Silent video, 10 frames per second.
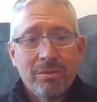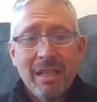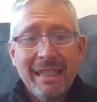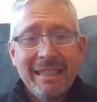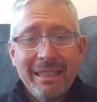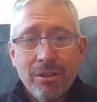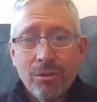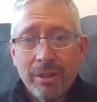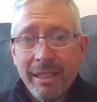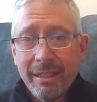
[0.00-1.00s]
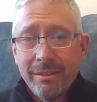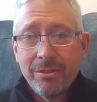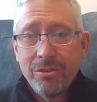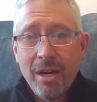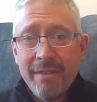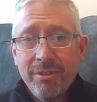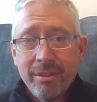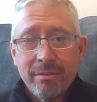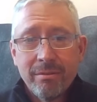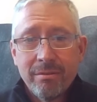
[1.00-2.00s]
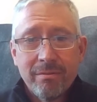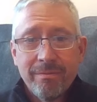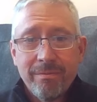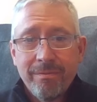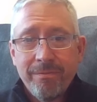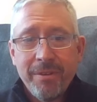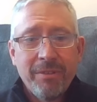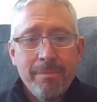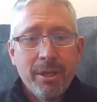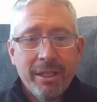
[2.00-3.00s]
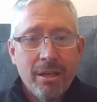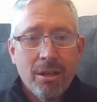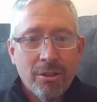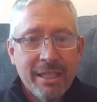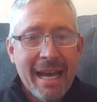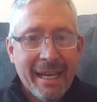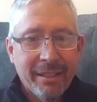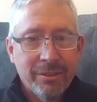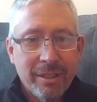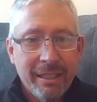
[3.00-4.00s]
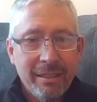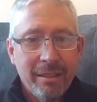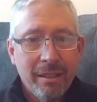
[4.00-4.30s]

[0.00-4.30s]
19-year-old kids driving $50 million tanks, right?